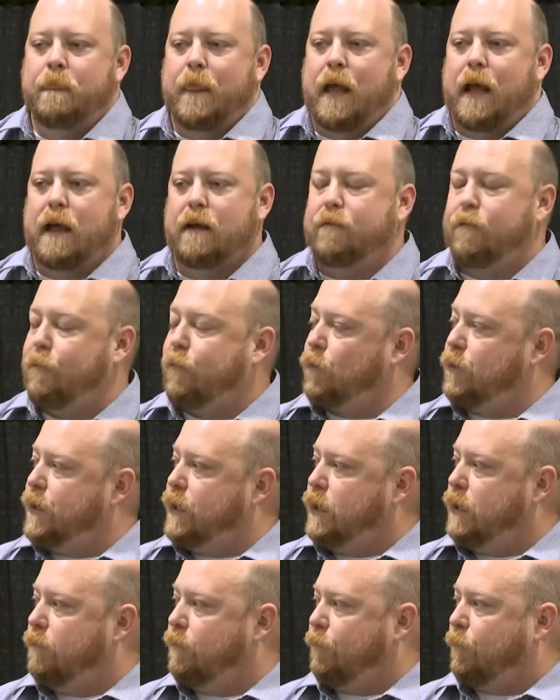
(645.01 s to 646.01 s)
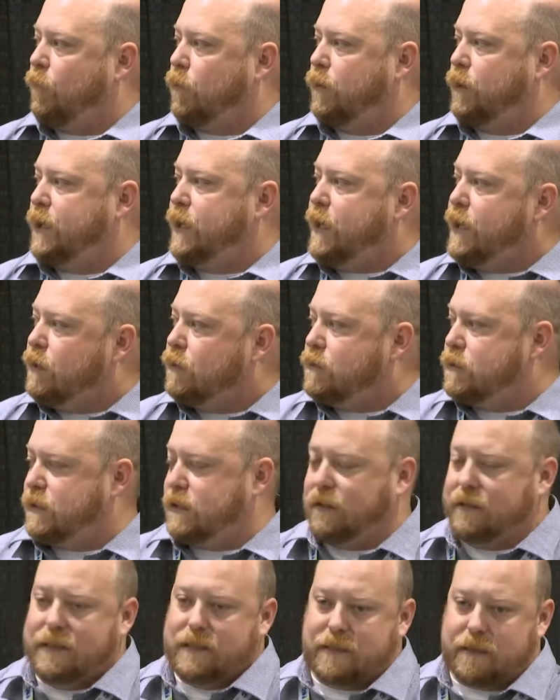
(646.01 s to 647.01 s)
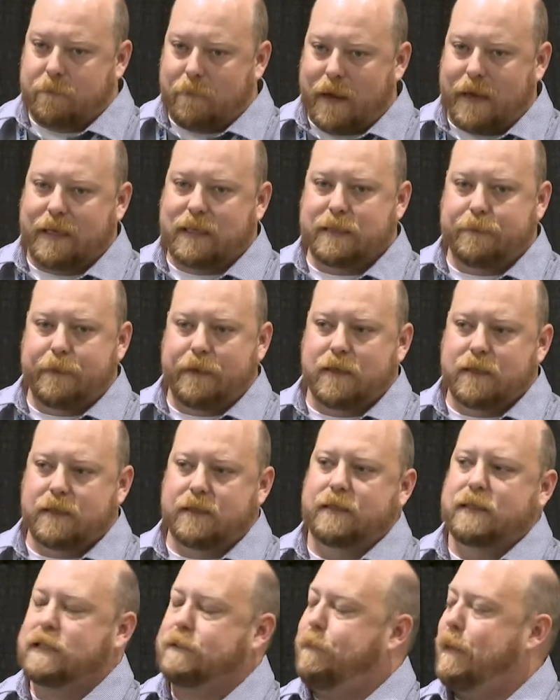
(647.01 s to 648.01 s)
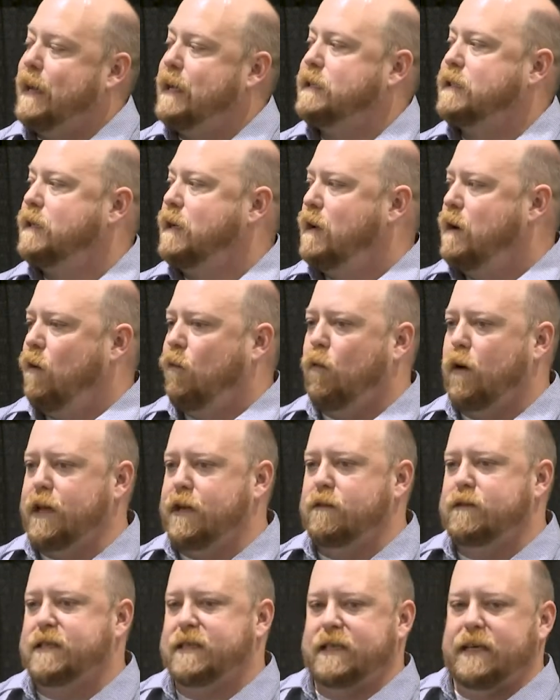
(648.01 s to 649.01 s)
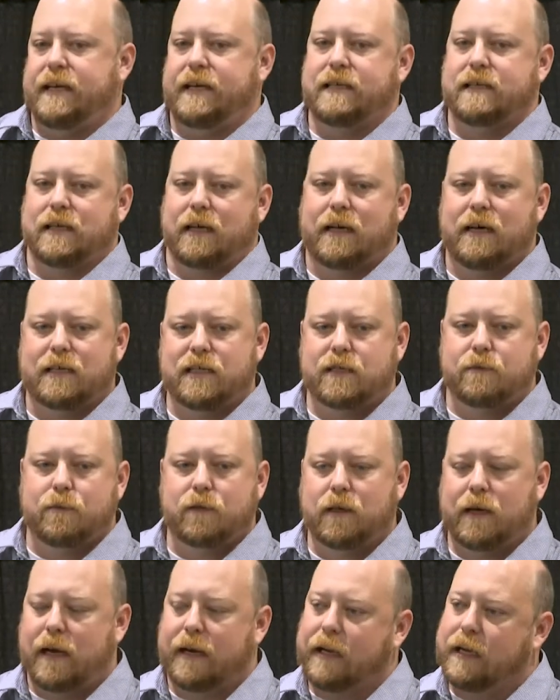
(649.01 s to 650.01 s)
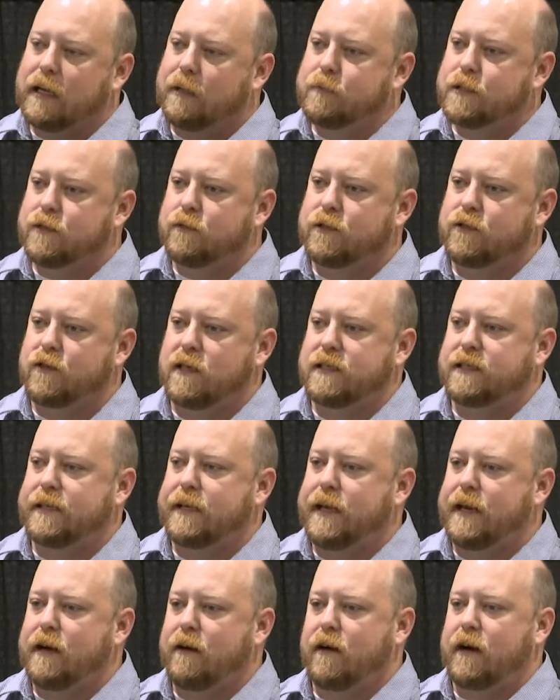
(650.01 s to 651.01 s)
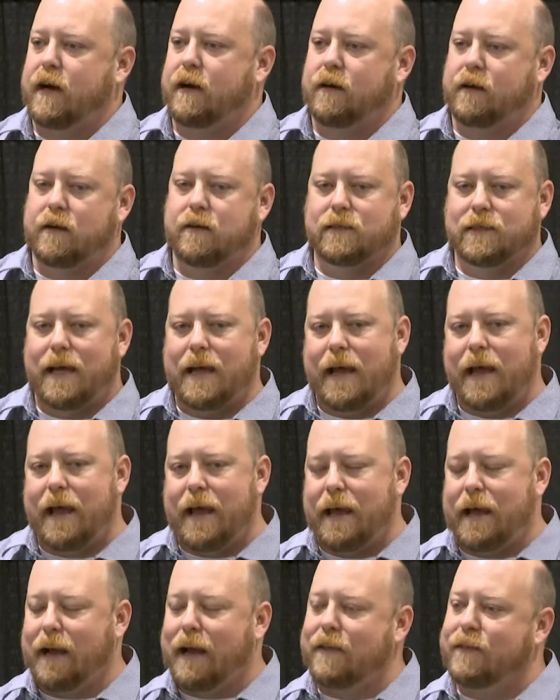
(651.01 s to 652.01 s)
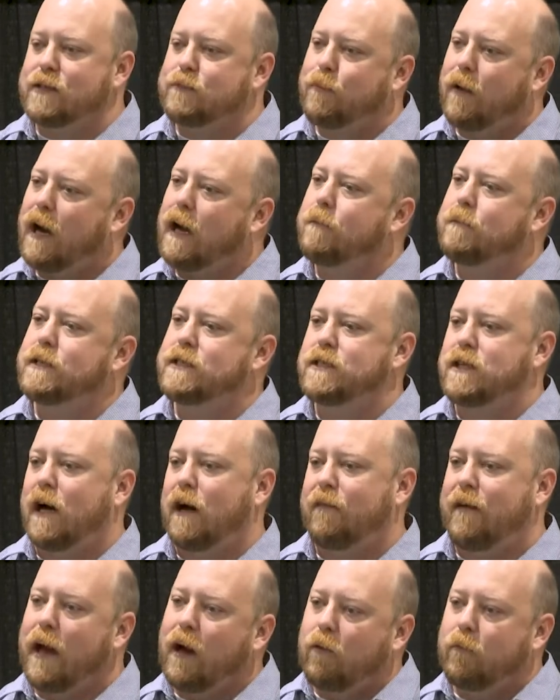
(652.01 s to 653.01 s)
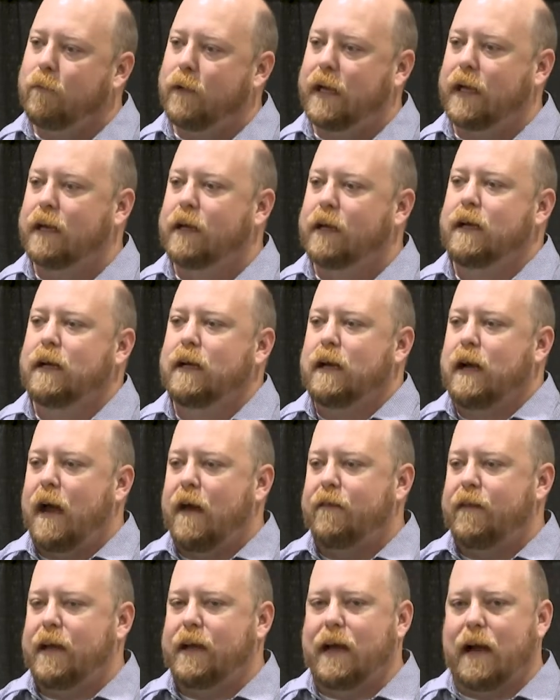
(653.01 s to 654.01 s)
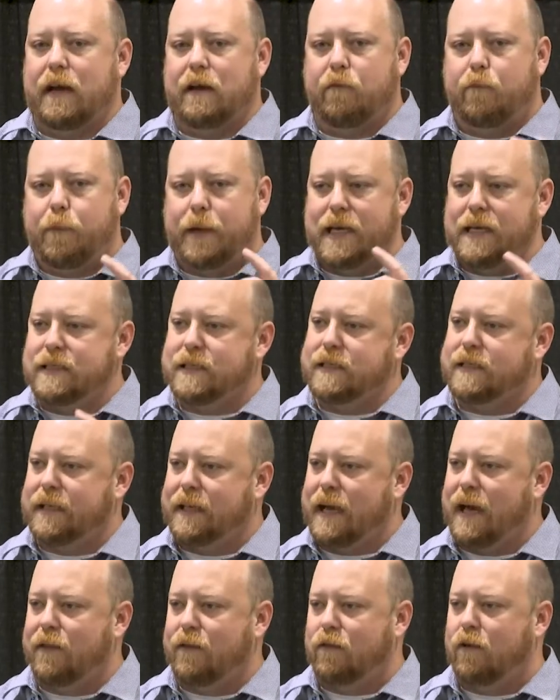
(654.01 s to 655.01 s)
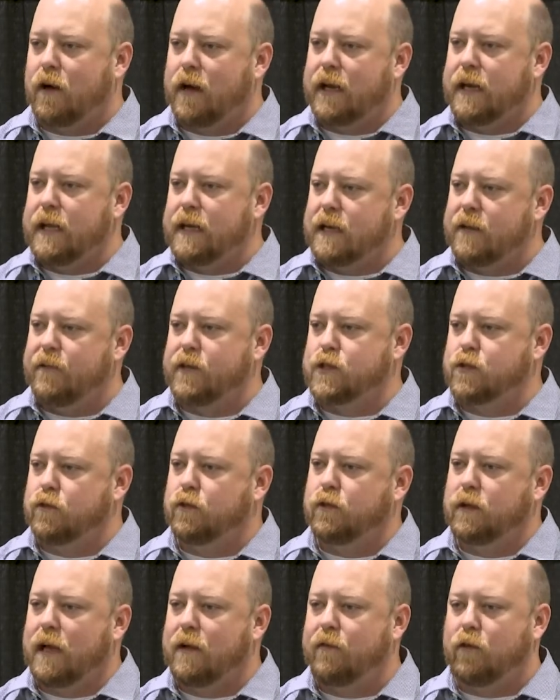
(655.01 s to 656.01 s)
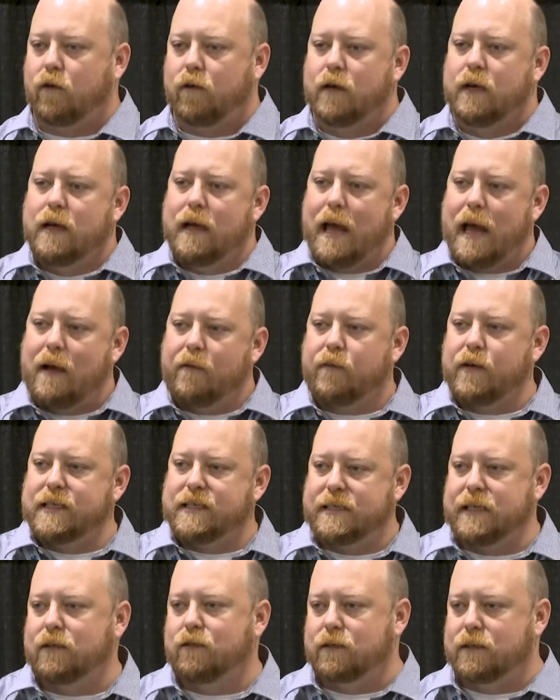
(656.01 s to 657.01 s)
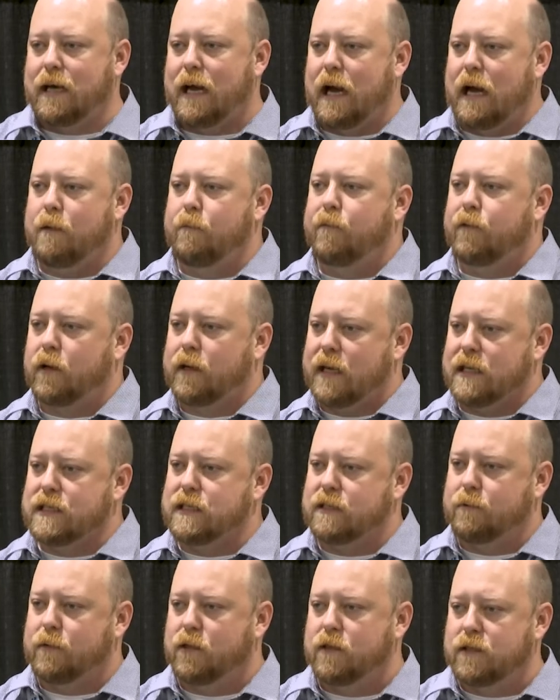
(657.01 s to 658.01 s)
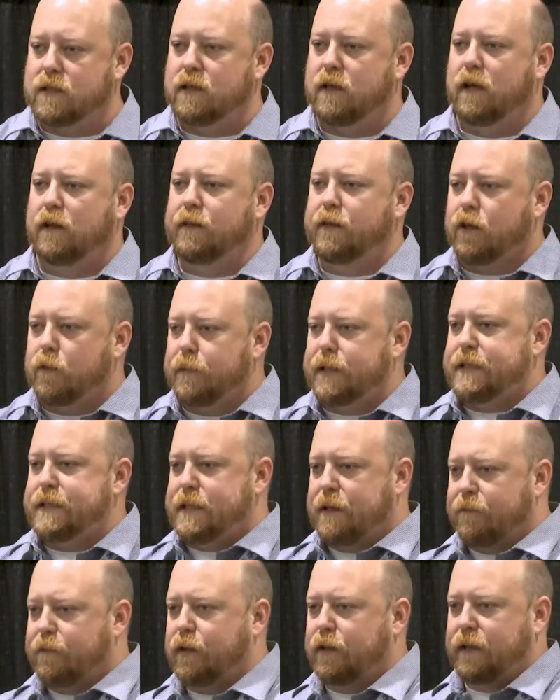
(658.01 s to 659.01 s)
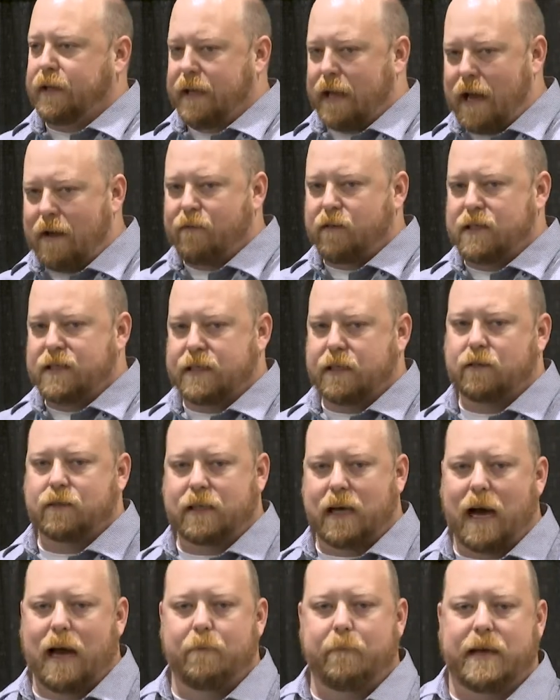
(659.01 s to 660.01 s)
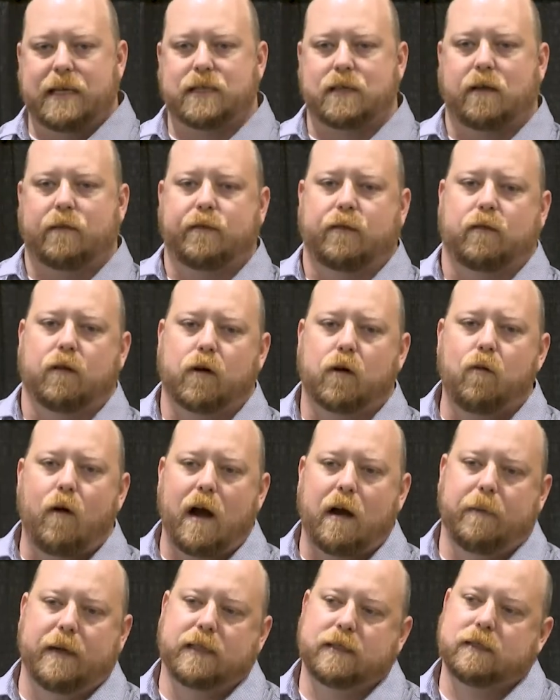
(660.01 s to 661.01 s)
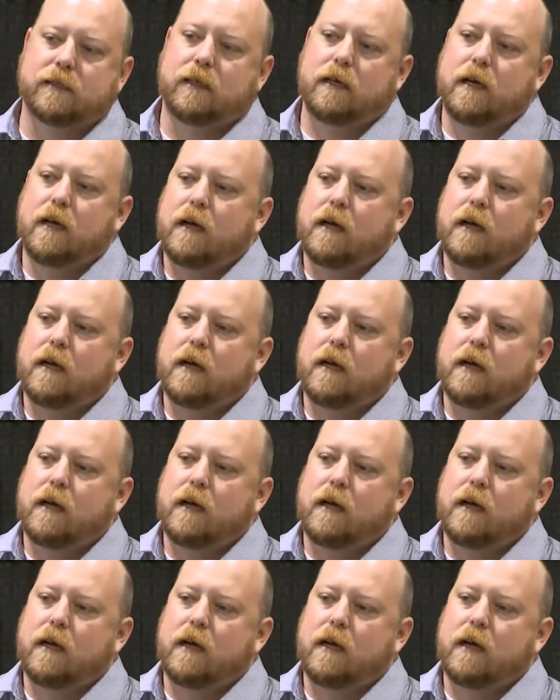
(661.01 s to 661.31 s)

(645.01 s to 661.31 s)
And for years, at least in my experience in the space, what you see is a customer kind of comes to a trusted integrator and goes, hey, I got this problem to solve, help me. And they kind of piece it together on an individual level every single time for customers, a little bit differently every single time based on their requirements.